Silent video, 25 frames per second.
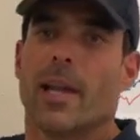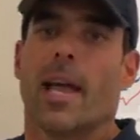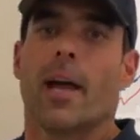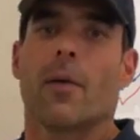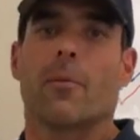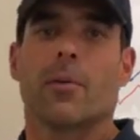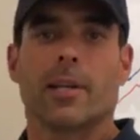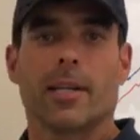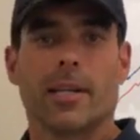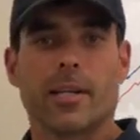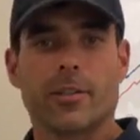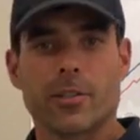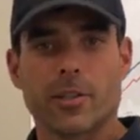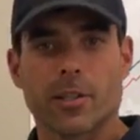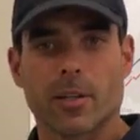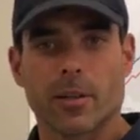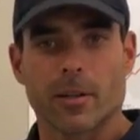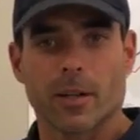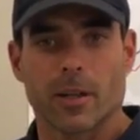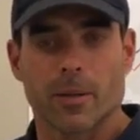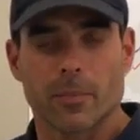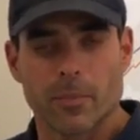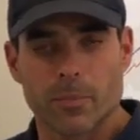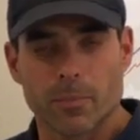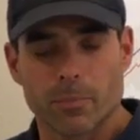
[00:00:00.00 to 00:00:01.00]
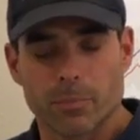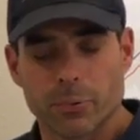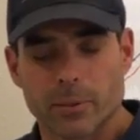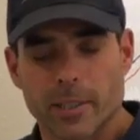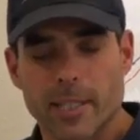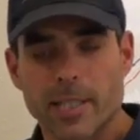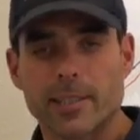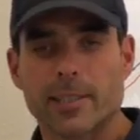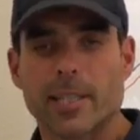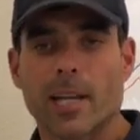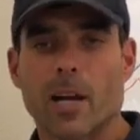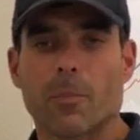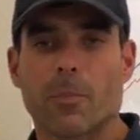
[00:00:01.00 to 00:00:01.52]
and we need you to
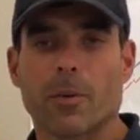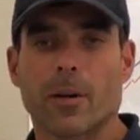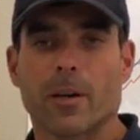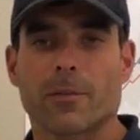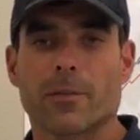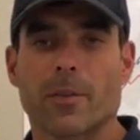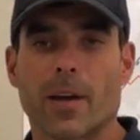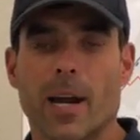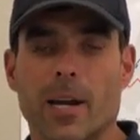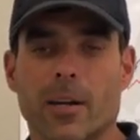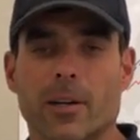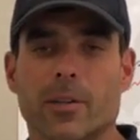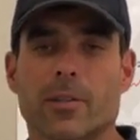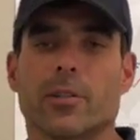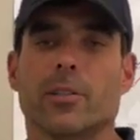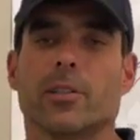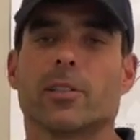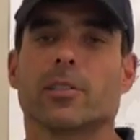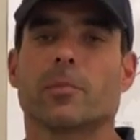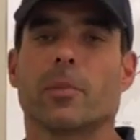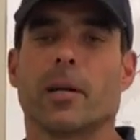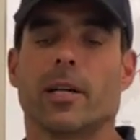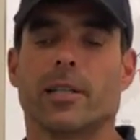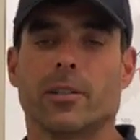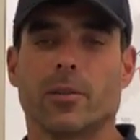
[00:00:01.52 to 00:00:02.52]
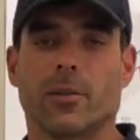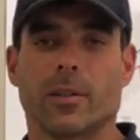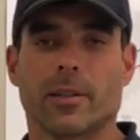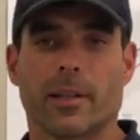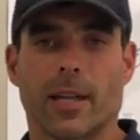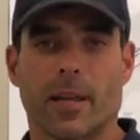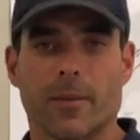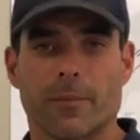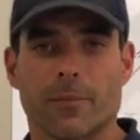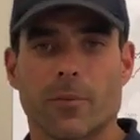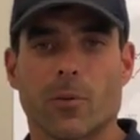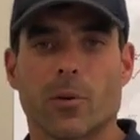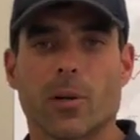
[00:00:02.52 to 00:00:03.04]
please help our fire crews by doing
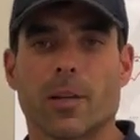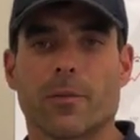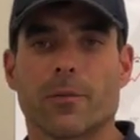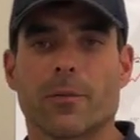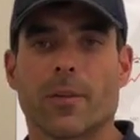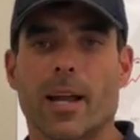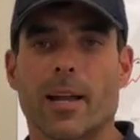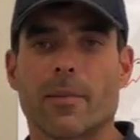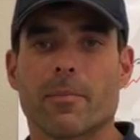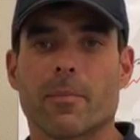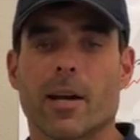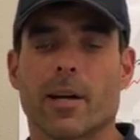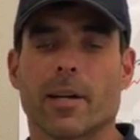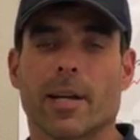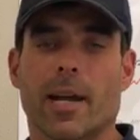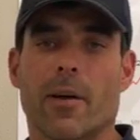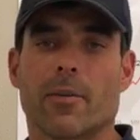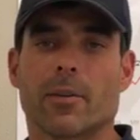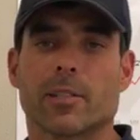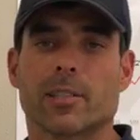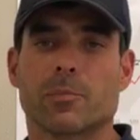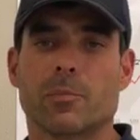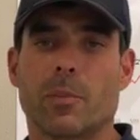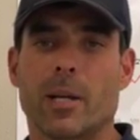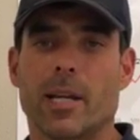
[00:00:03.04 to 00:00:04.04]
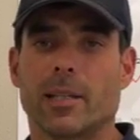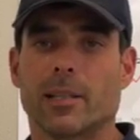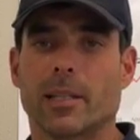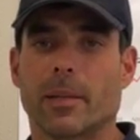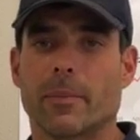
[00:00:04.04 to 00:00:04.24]
that 45-mile-an-hour speed